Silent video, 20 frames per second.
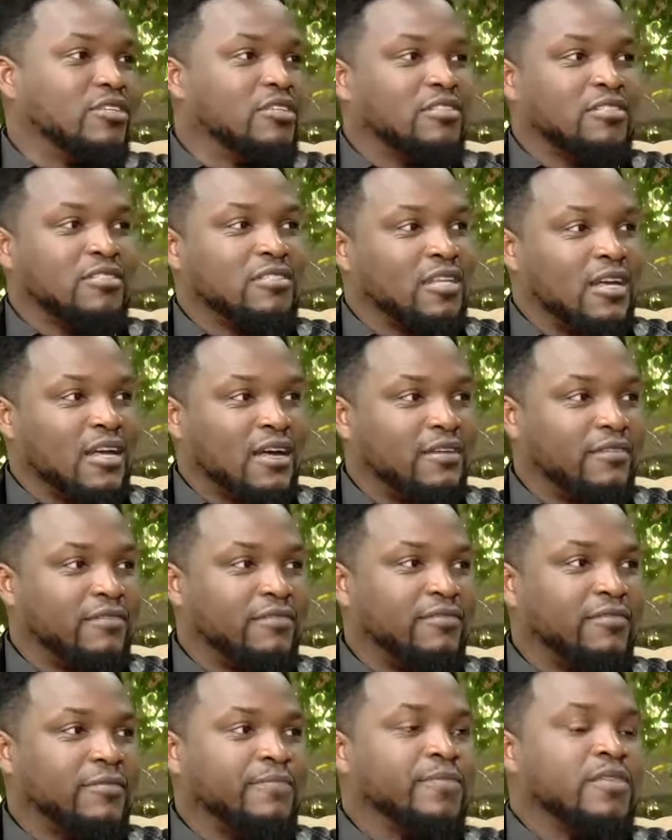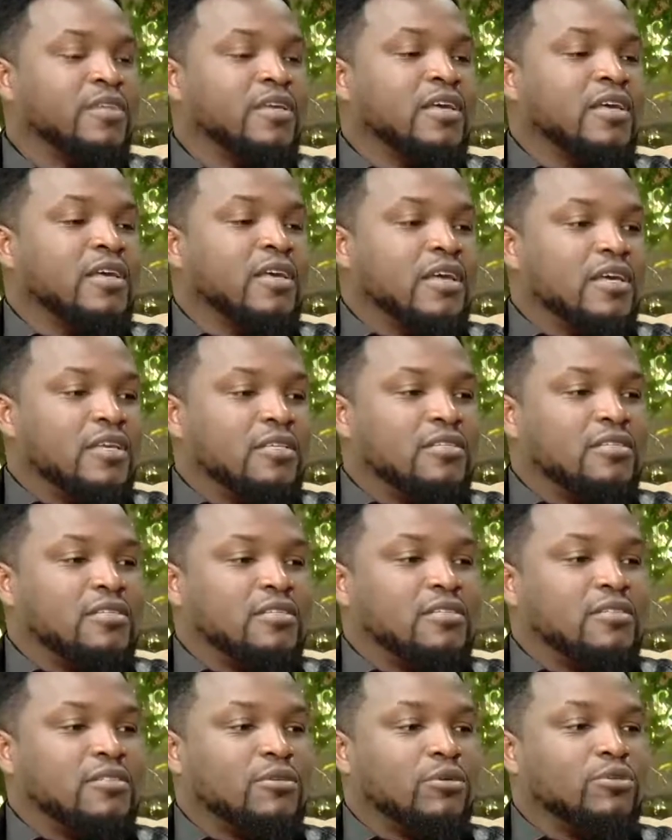stuff.
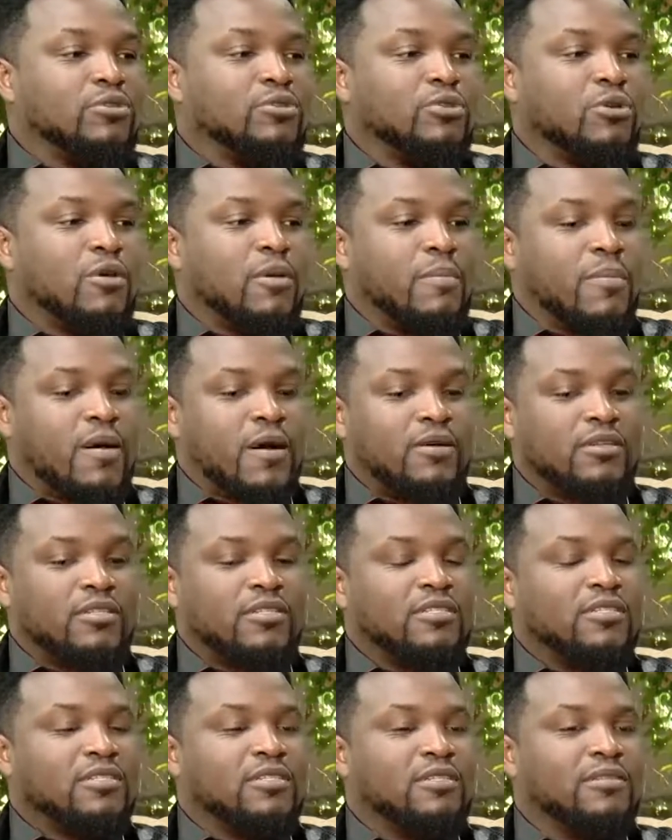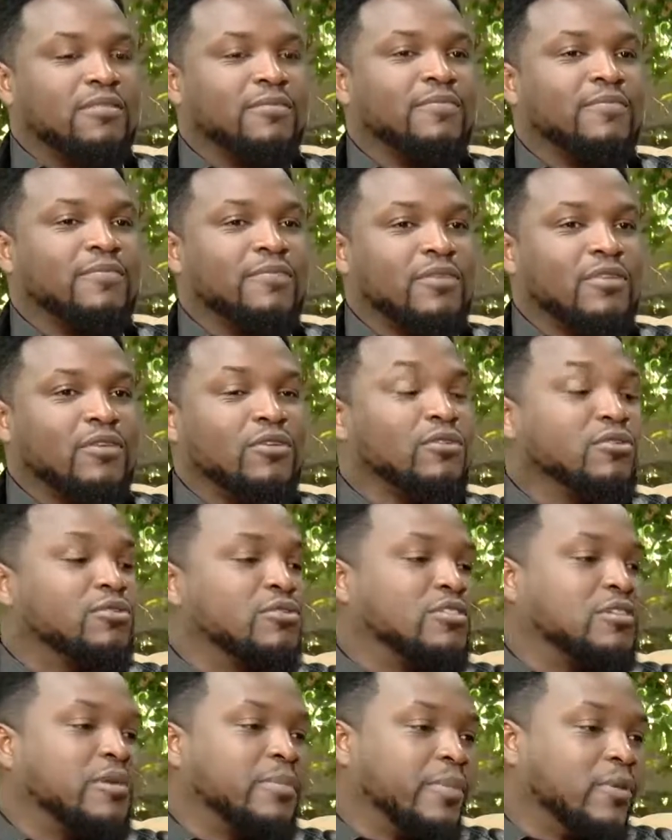It's also about, you know,
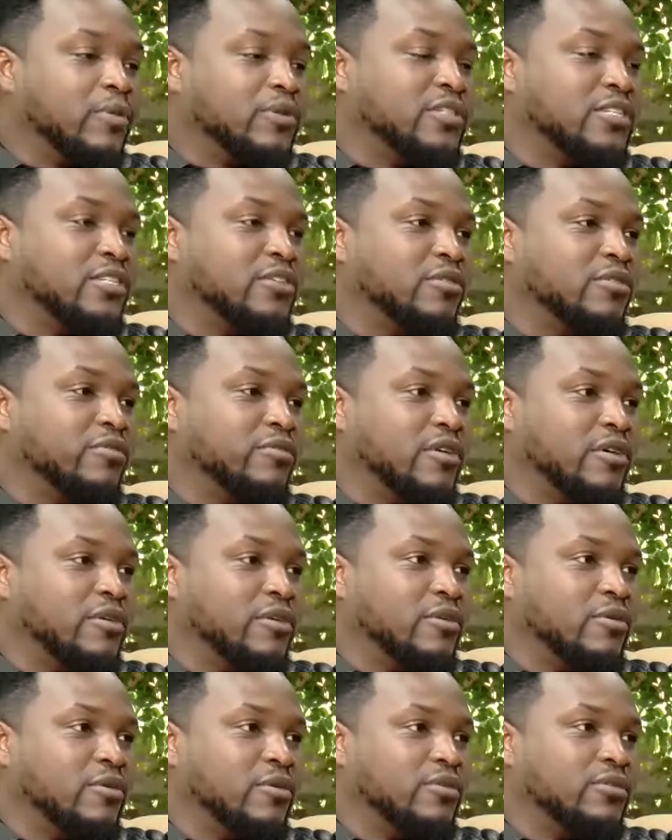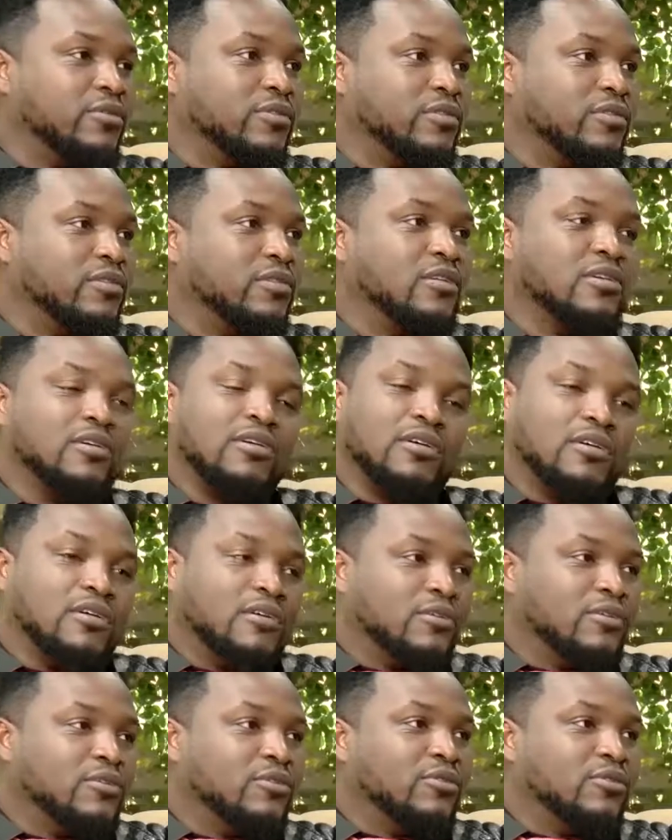supporting your very own,
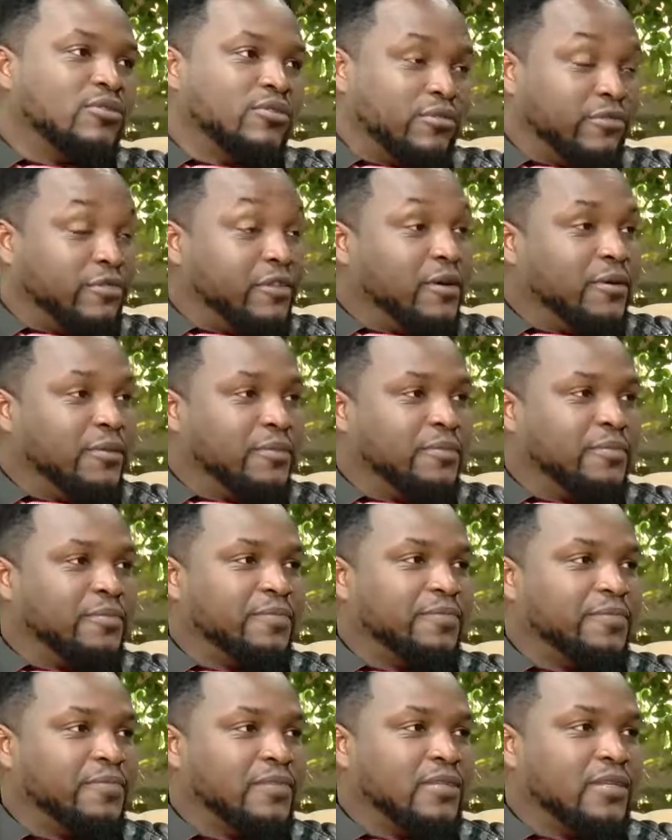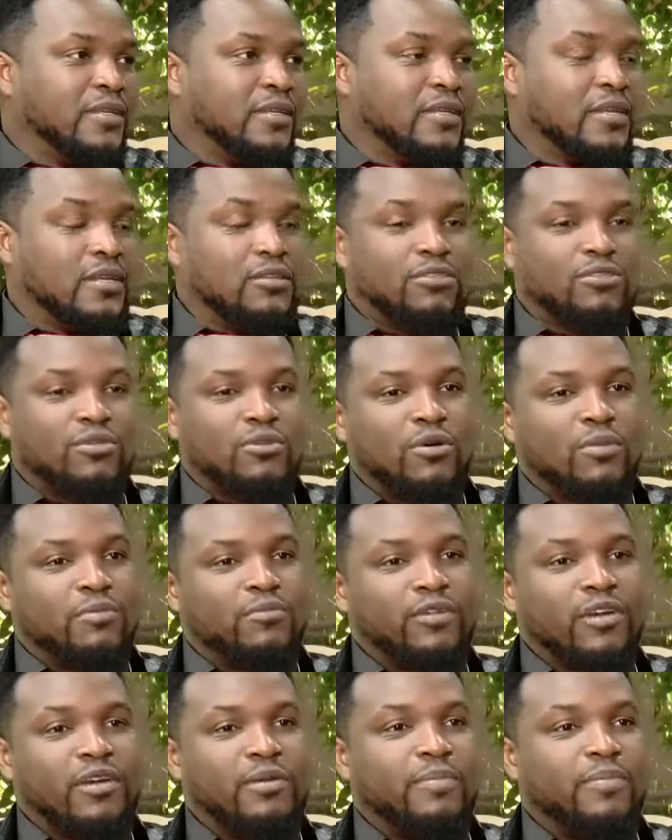you know, film. Yeah, so I'm
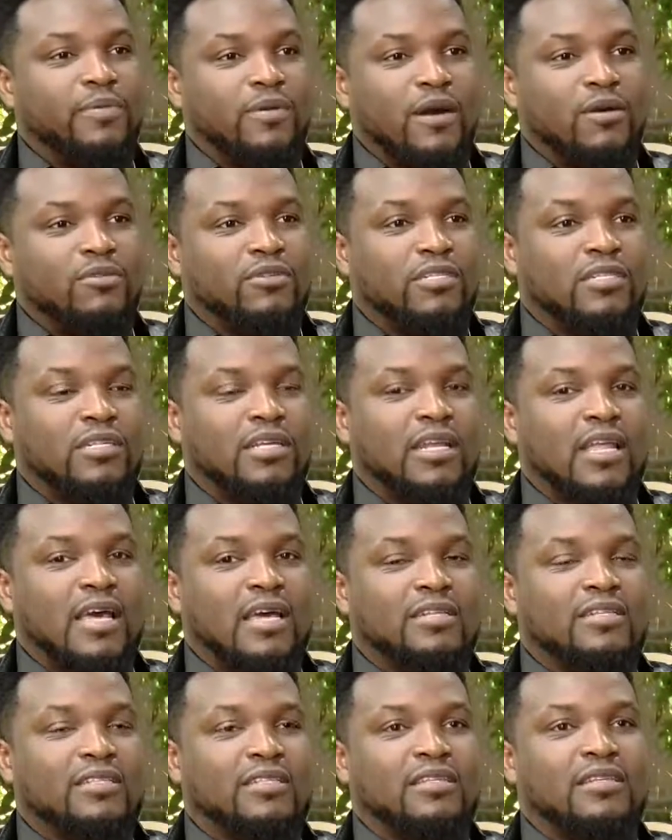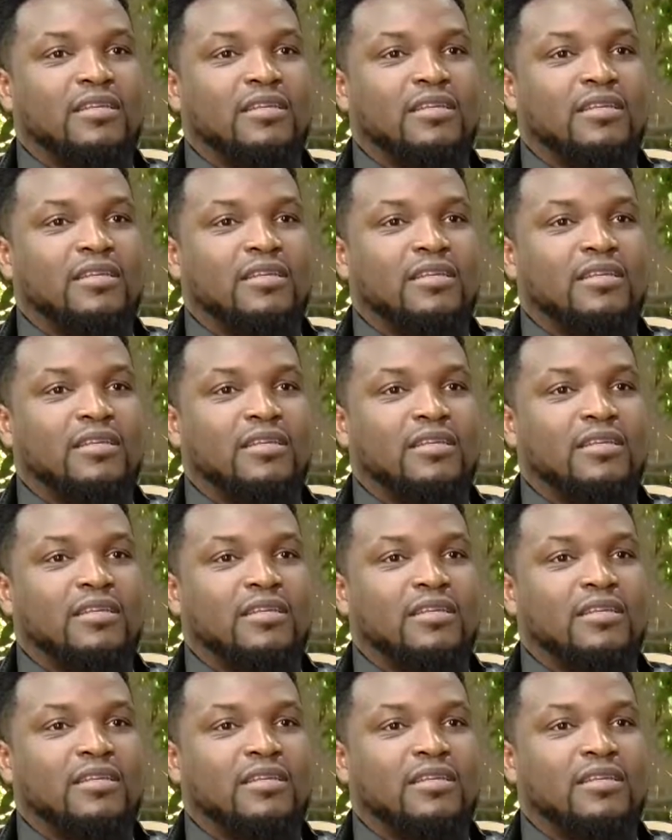very proud and glad